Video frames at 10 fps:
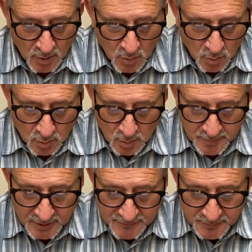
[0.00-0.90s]
When a woman
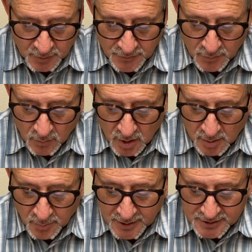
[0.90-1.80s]
gives birth, her water
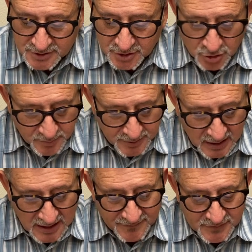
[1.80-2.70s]
breaks and human
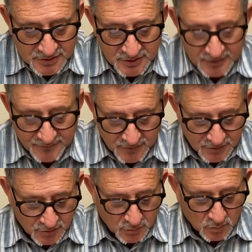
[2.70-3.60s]
life is delivered
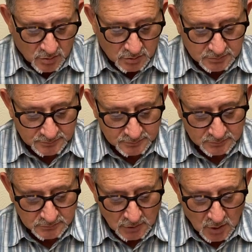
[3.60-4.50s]
into the world.
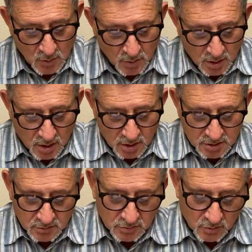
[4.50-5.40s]
We're
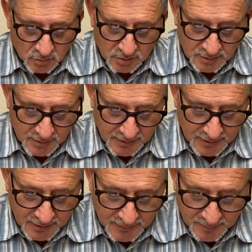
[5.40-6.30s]
also told
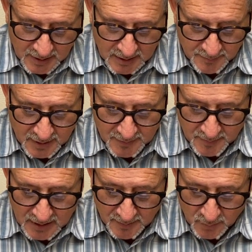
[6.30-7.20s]
by the
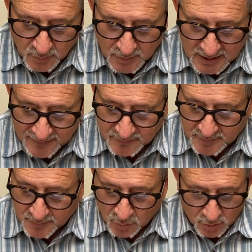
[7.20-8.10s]
Bible we have to be
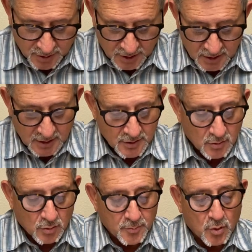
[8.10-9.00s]
born again
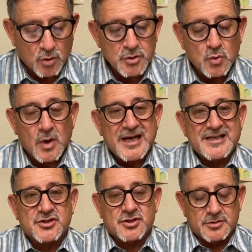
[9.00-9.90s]
or born
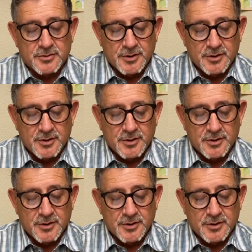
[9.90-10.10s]
twice.